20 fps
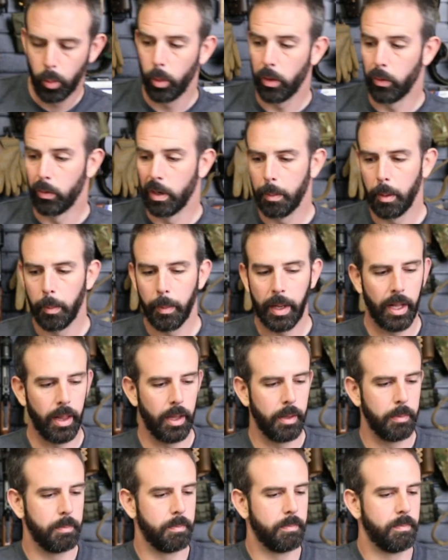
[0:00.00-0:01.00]
with a rubber
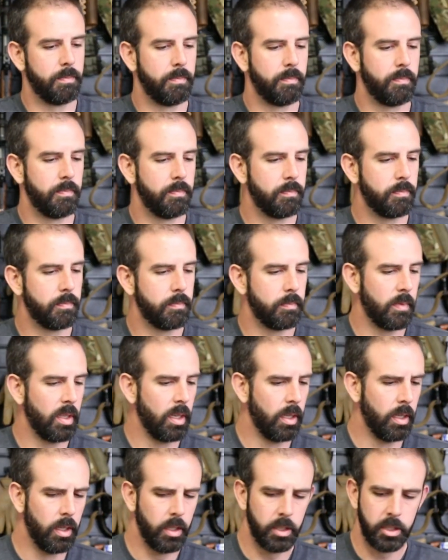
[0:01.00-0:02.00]
mallet
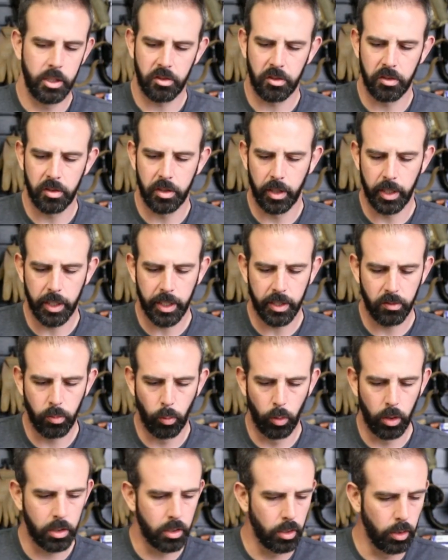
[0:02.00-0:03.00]
just until it gets
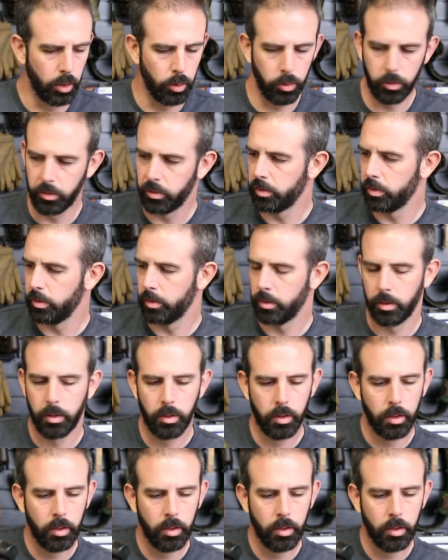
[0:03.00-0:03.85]
worked loose.